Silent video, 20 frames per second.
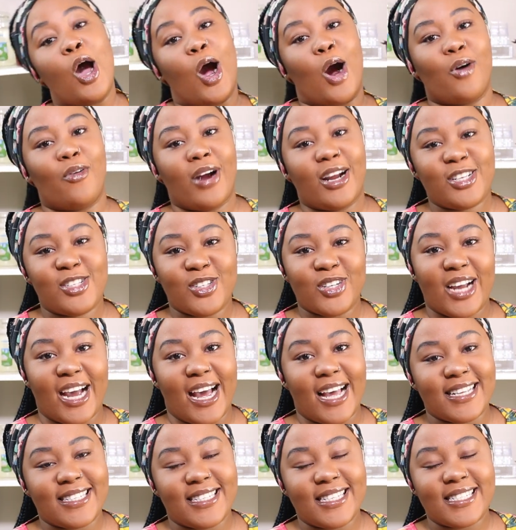all right you
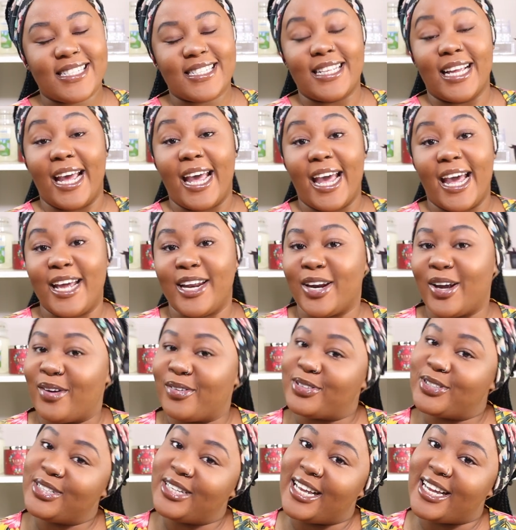guys this is the end
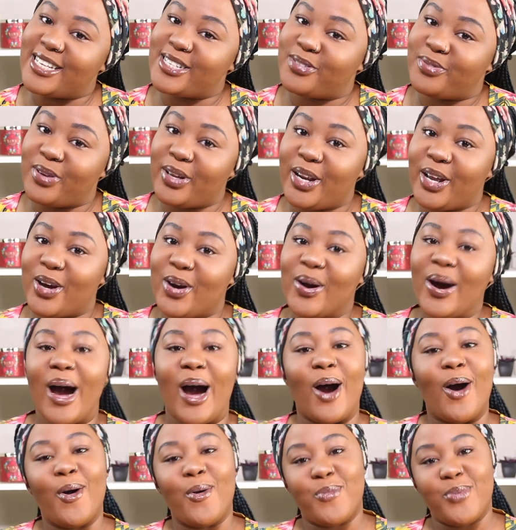of today's video i
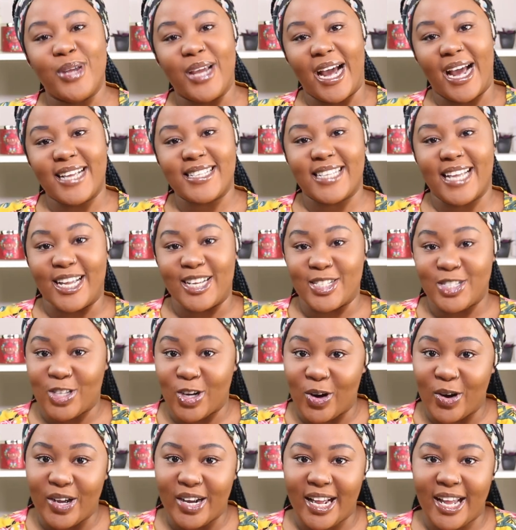hope you guys
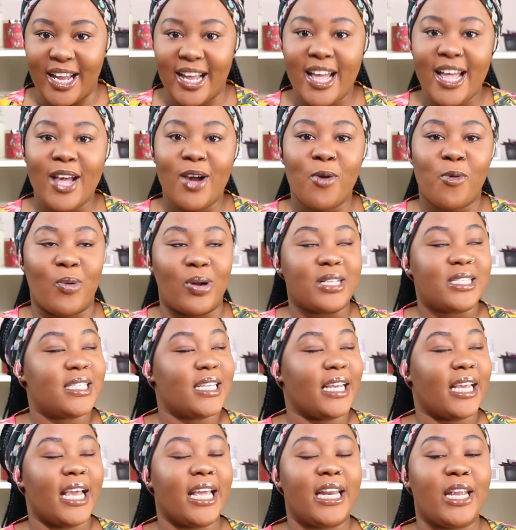enjoyed it once
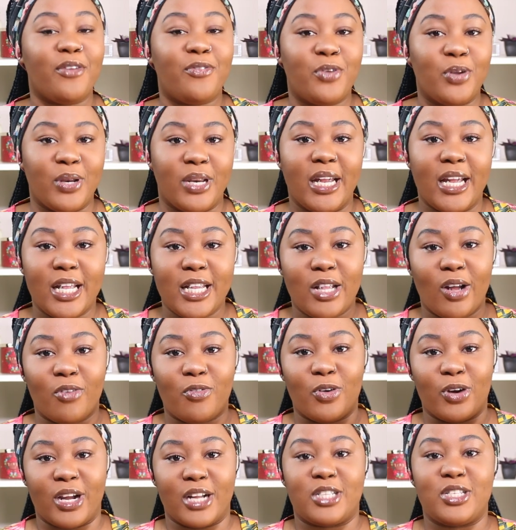again if you did don't
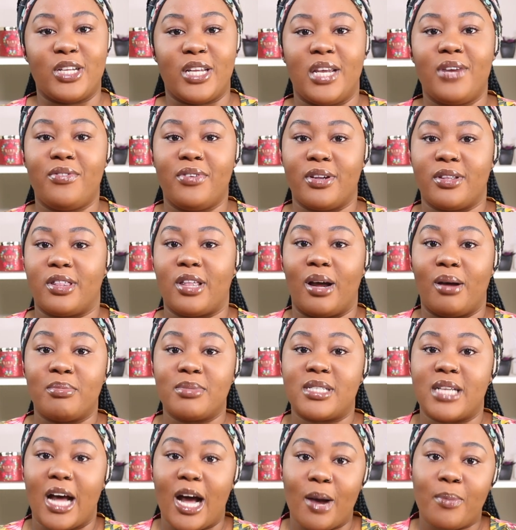forget to give it a
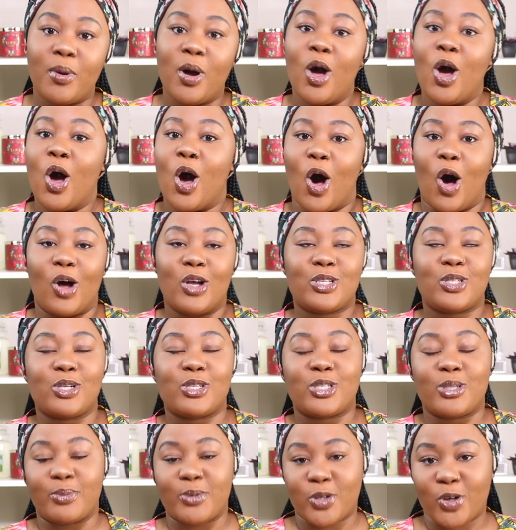thumbs up also
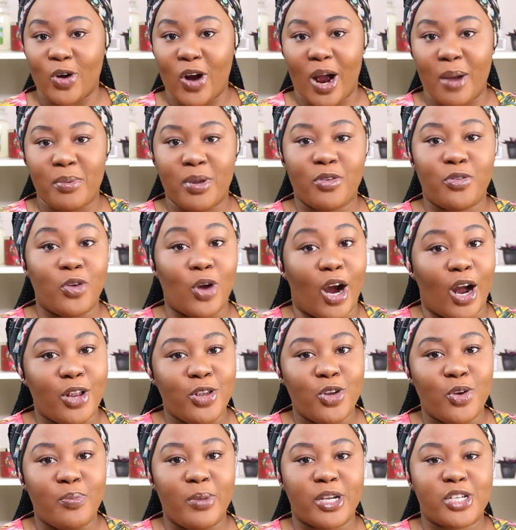subscribe if you are
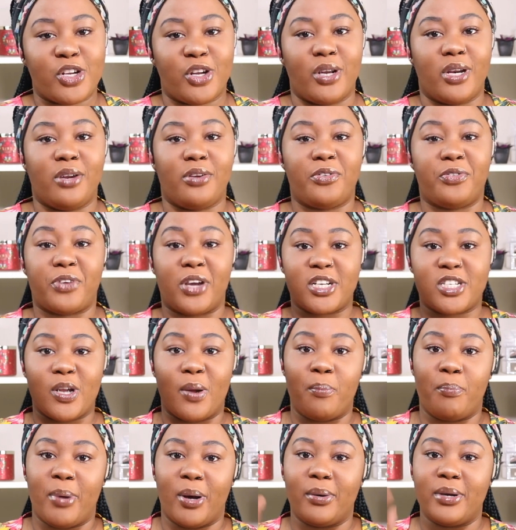new make sure your
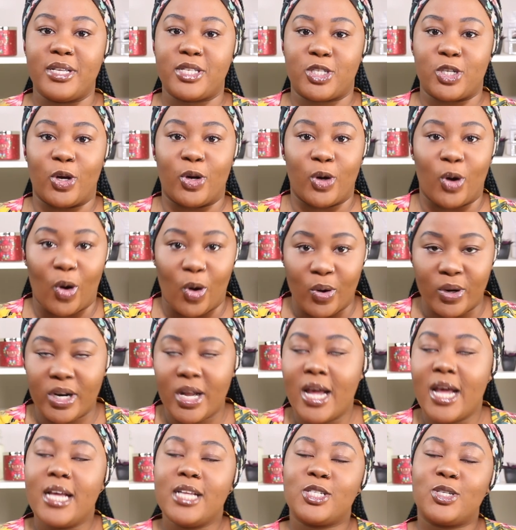notification bell is turned on
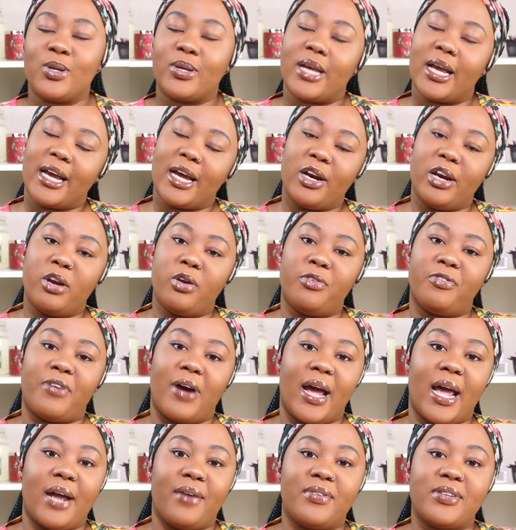so you can get
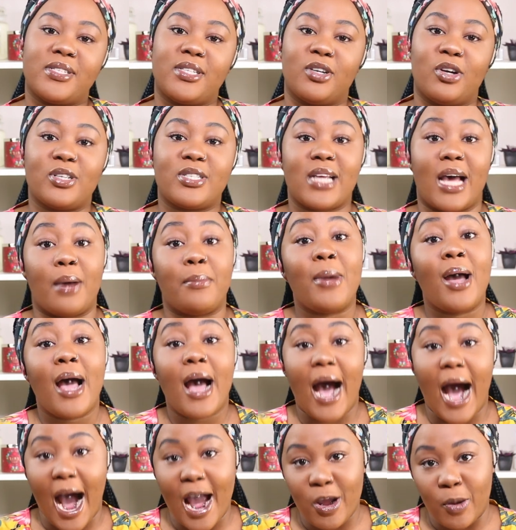notified every single time
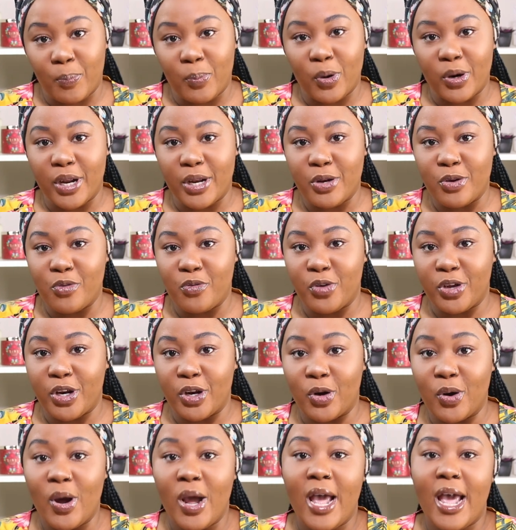I upload a new
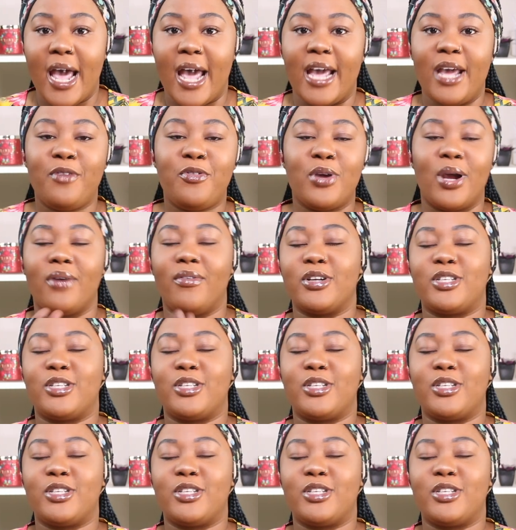video. And if you're a